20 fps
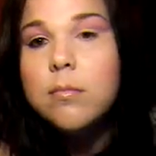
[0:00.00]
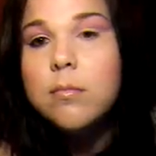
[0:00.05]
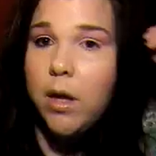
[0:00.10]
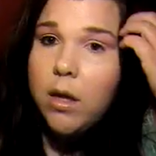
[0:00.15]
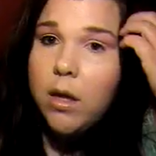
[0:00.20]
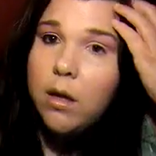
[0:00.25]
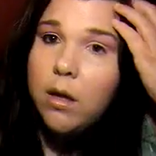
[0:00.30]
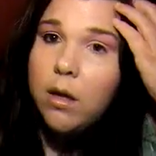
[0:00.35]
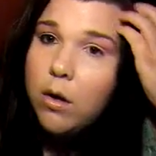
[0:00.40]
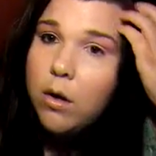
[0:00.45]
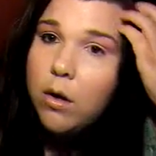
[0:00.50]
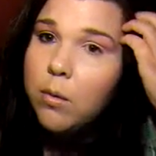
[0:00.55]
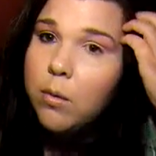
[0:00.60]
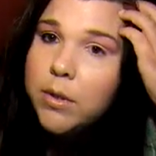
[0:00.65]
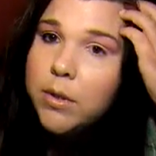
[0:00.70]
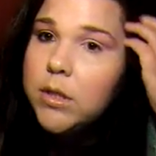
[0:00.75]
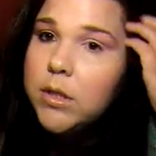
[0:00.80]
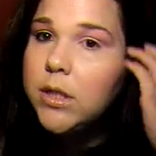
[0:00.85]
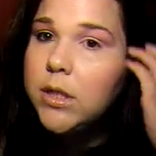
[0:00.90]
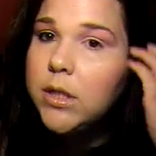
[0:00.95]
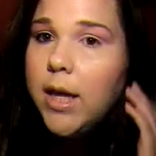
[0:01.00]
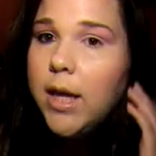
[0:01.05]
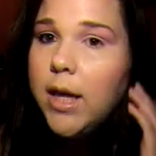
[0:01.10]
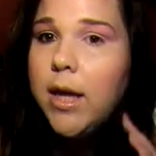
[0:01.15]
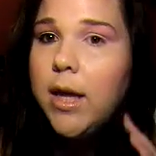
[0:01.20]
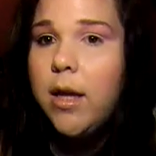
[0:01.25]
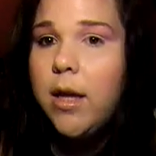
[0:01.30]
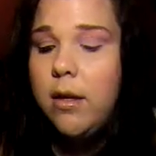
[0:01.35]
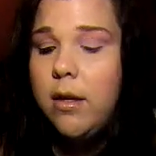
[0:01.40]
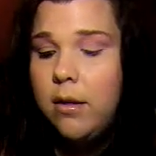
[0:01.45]
My Urban
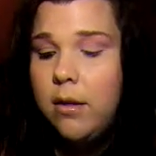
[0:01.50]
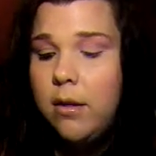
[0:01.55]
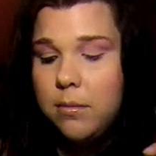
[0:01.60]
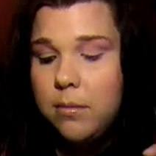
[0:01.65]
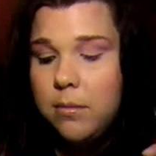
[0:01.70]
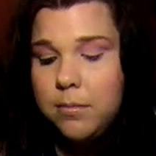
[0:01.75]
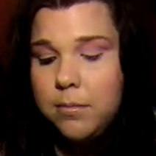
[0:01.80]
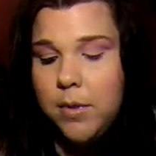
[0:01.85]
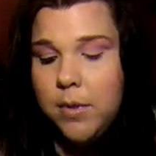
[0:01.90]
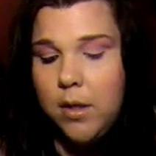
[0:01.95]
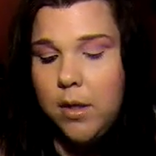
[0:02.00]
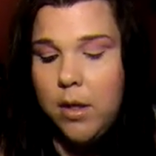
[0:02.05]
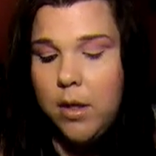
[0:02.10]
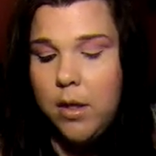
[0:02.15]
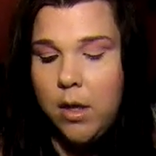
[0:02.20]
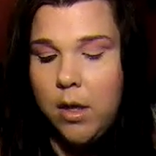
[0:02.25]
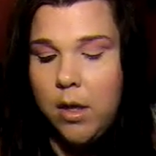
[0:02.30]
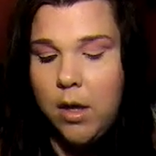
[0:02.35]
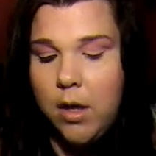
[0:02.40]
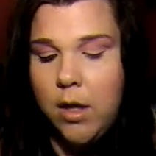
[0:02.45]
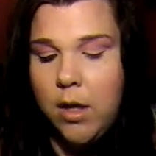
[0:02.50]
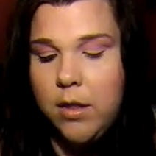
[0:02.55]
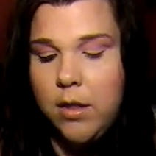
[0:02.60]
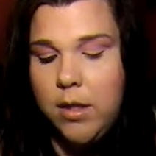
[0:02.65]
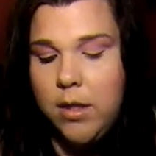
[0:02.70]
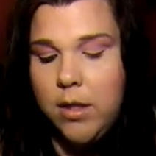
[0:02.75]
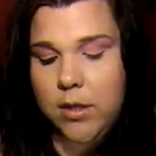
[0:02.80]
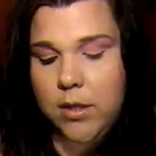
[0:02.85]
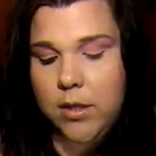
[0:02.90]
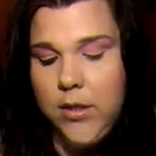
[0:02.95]
Decay, and
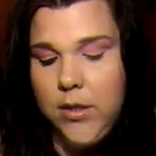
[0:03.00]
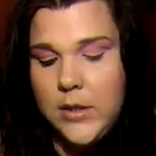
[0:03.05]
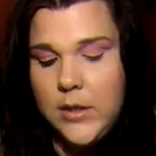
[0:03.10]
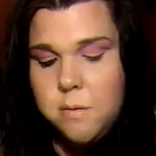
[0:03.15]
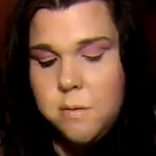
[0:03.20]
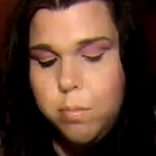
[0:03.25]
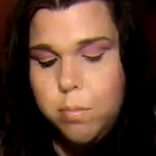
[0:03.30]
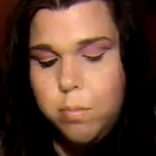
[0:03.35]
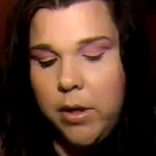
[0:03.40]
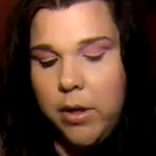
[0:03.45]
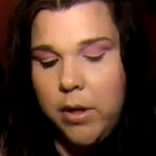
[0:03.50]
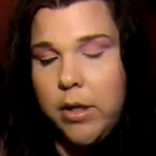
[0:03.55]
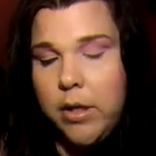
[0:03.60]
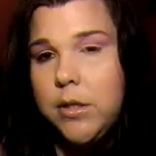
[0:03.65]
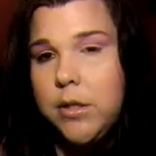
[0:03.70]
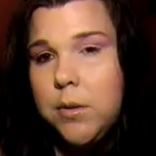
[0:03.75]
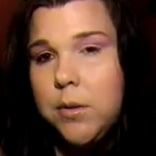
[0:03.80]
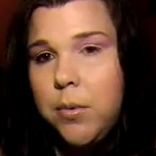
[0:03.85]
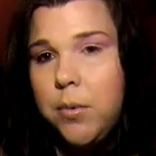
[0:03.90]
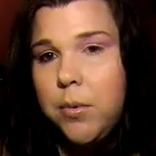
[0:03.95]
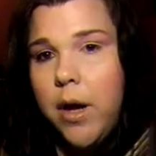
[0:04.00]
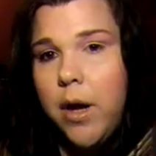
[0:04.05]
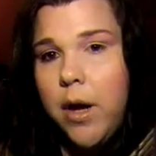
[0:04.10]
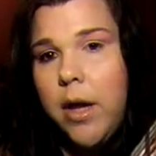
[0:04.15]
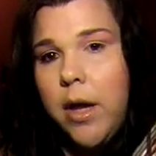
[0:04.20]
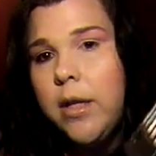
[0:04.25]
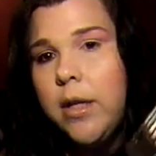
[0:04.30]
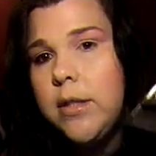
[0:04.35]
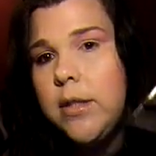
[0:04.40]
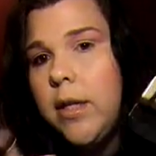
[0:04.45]
this is Polyester
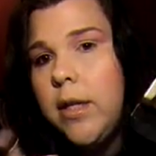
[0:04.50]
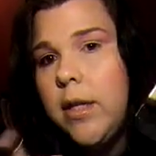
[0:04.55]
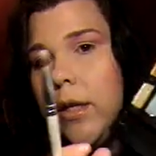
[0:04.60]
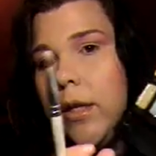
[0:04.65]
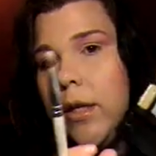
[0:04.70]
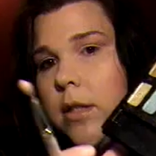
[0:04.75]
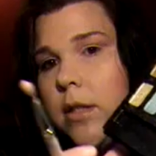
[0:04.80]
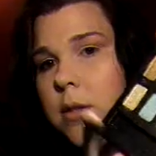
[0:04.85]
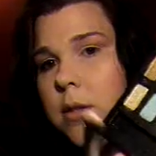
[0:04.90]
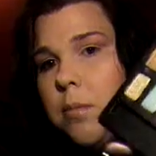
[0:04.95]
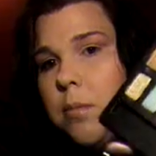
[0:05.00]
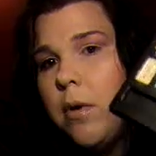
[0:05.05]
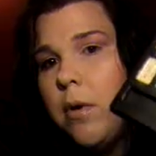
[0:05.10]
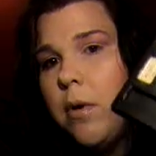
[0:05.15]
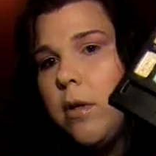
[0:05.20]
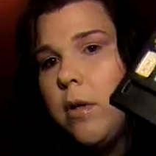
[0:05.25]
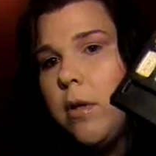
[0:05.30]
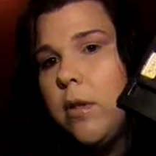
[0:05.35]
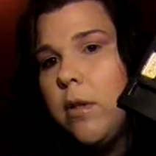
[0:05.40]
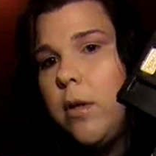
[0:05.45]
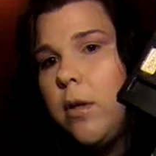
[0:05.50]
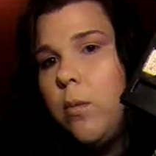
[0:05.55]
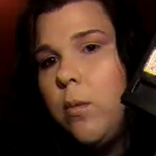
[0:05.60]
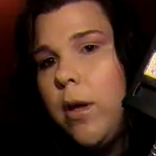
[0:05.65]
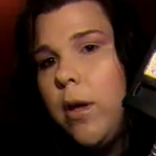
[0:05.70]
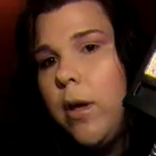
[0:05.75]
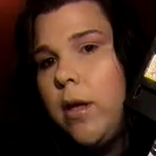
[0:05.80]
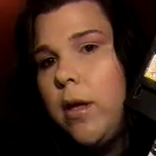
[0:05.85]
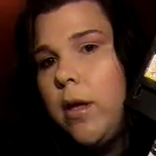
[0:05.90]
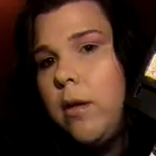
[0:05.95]
Bride. It's like a sparkly
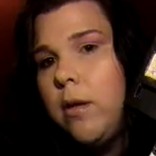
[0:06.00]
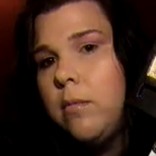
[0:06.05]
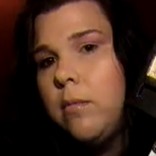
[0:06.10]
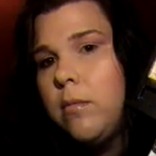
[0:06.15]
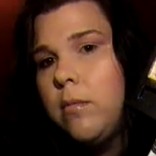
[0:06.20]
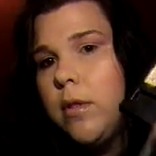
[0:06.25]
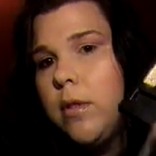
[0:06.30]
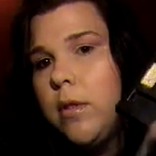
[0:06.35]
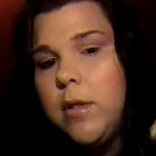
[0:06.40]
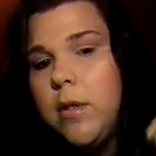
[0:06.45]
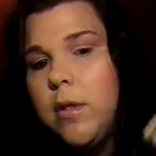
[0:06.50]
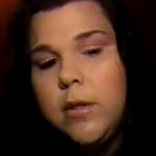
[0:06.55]
white right